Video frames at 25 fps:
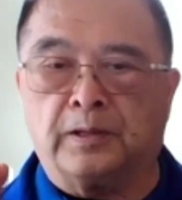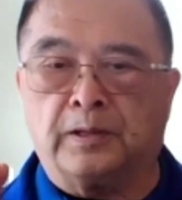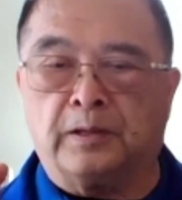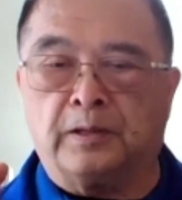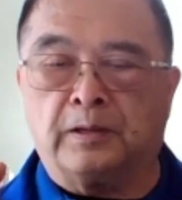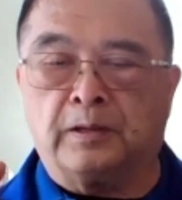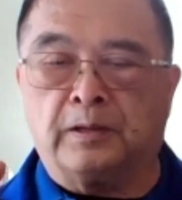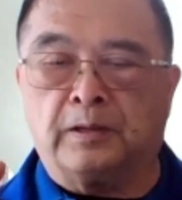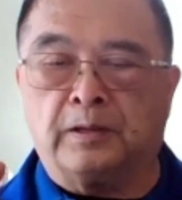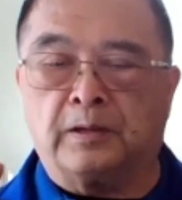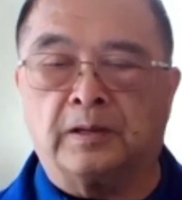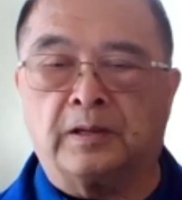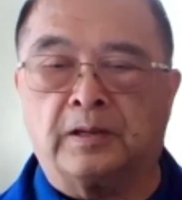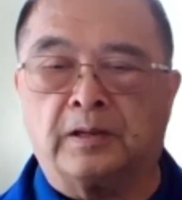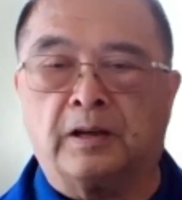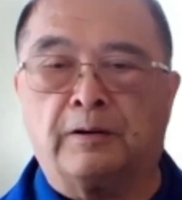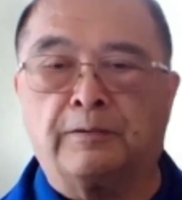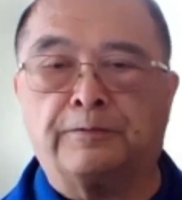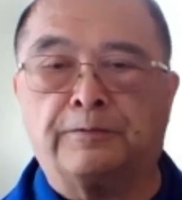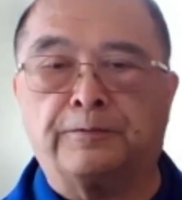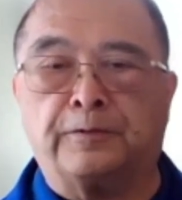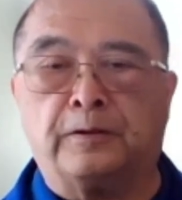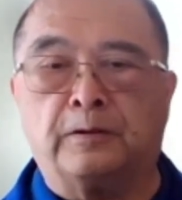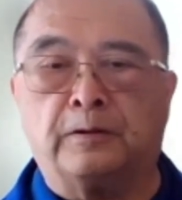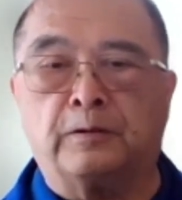you can now
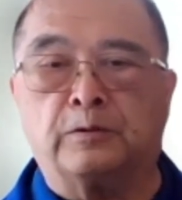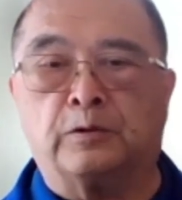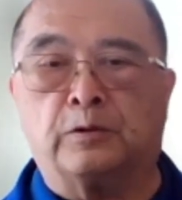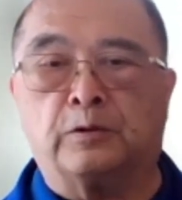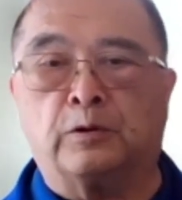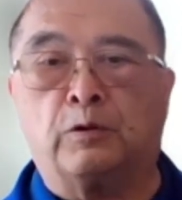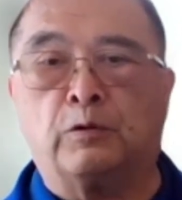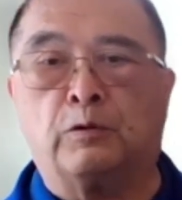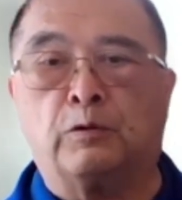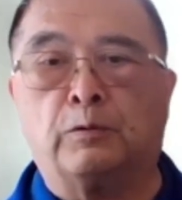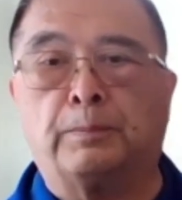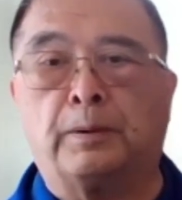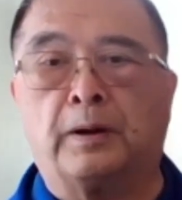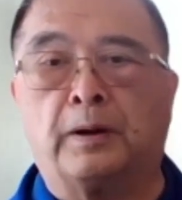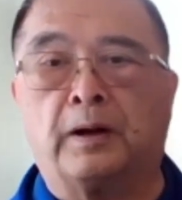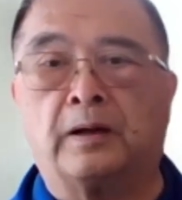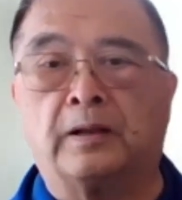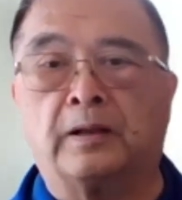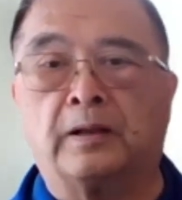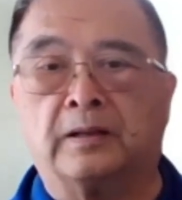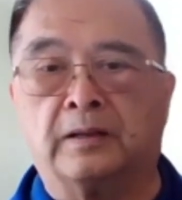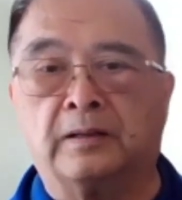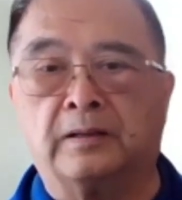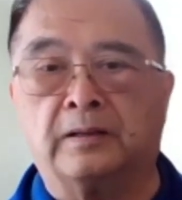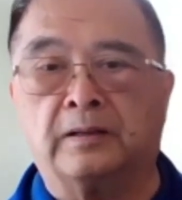feel your whole
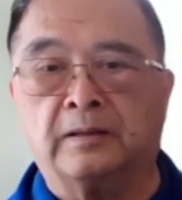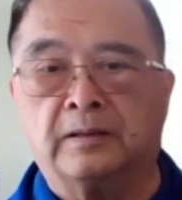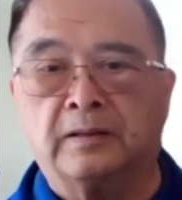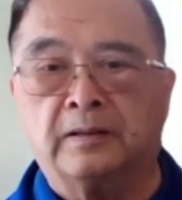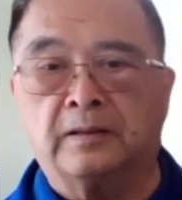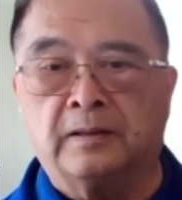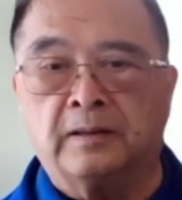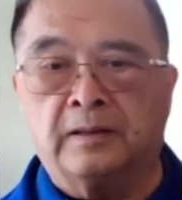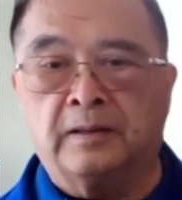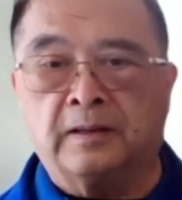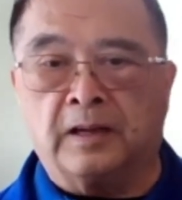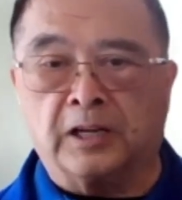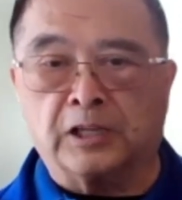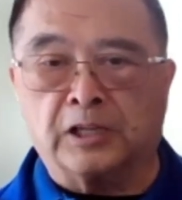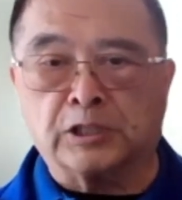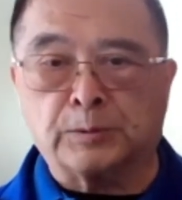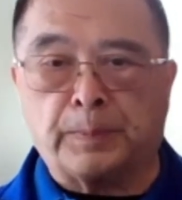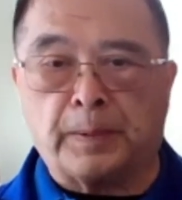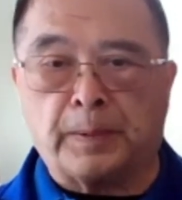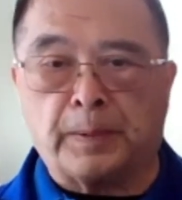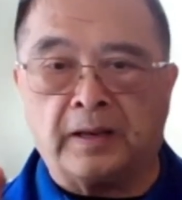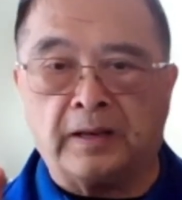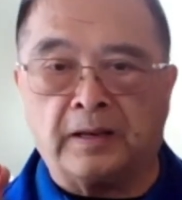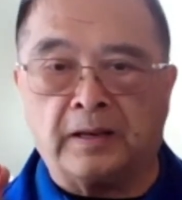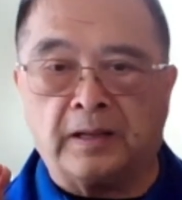body
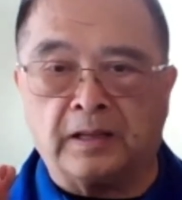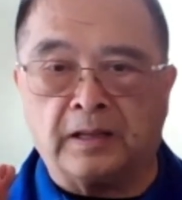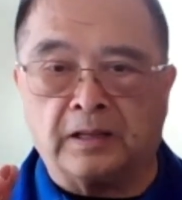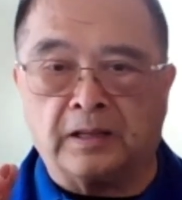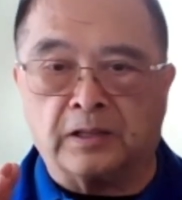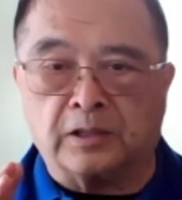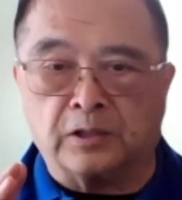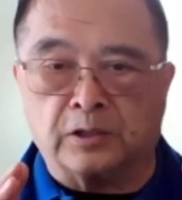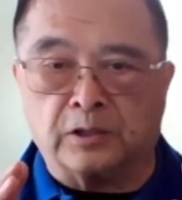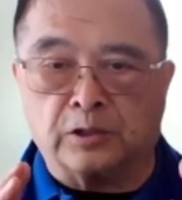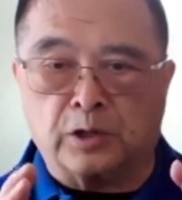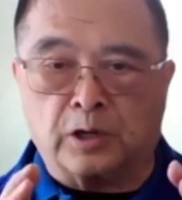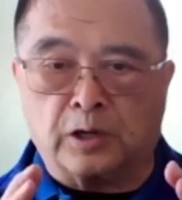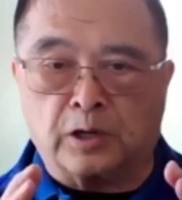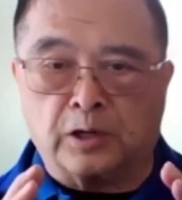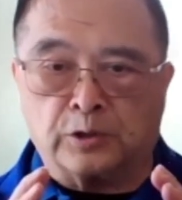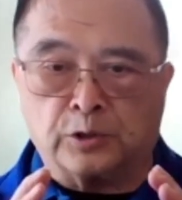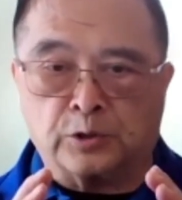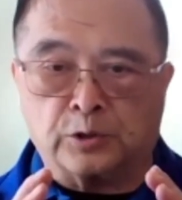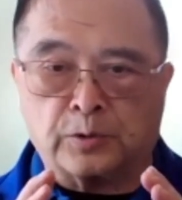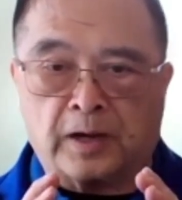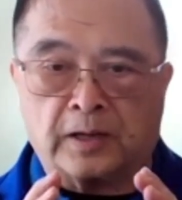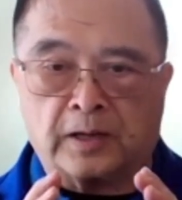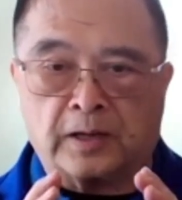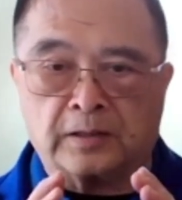expanding and
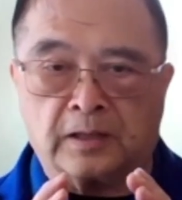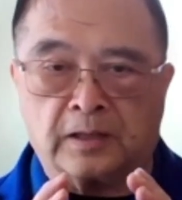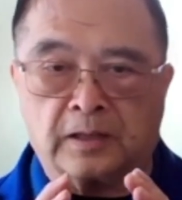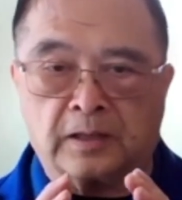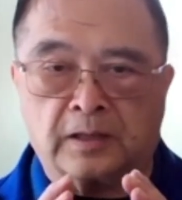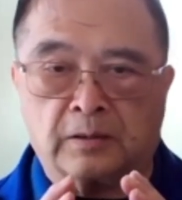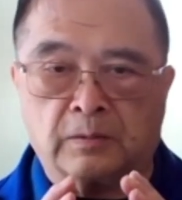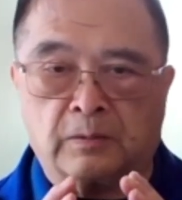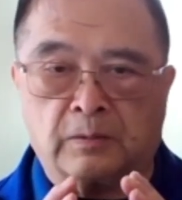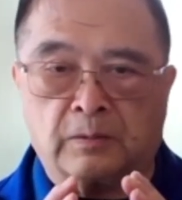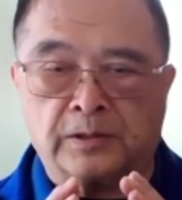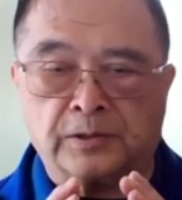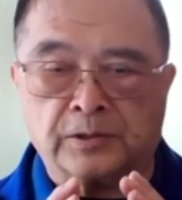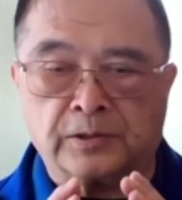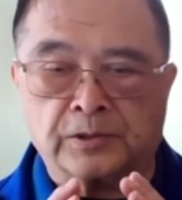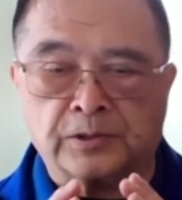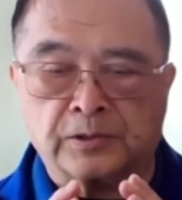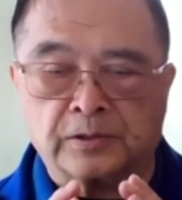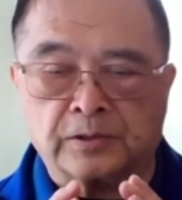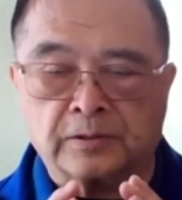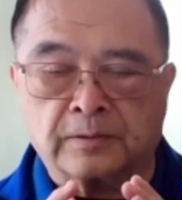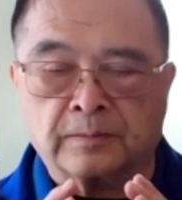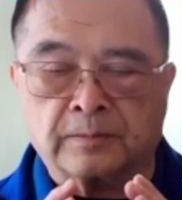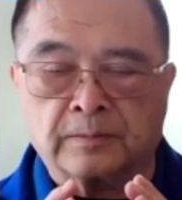contracting at once.